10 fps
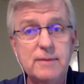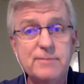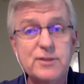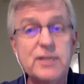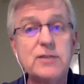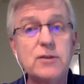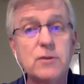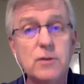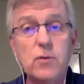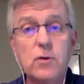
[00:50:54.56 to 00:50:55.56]

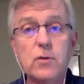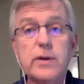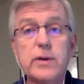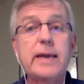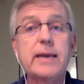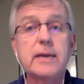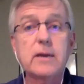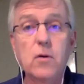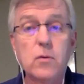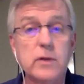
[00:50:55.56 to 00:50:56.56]
seasonal, local, organic,
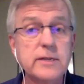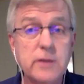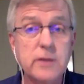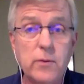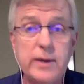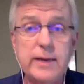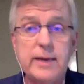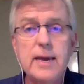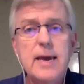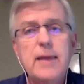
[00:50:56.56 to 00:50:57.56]
and whole is slow
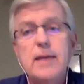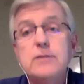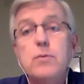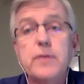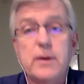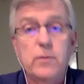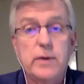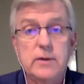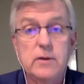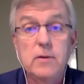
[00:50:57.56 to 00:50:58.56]
eating. That's one thing we
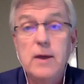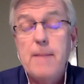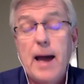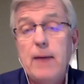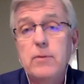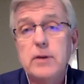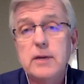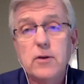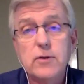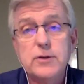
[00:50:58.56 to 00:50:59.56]
can do. I would
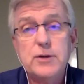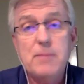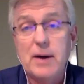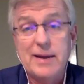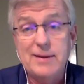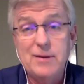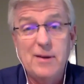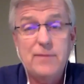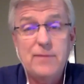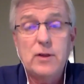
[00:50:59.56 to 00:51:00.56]
encourage anybody,
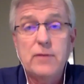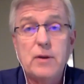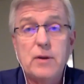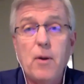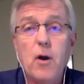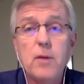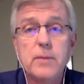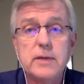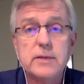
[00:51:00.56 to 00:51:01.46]
right, if you live in an apartment in the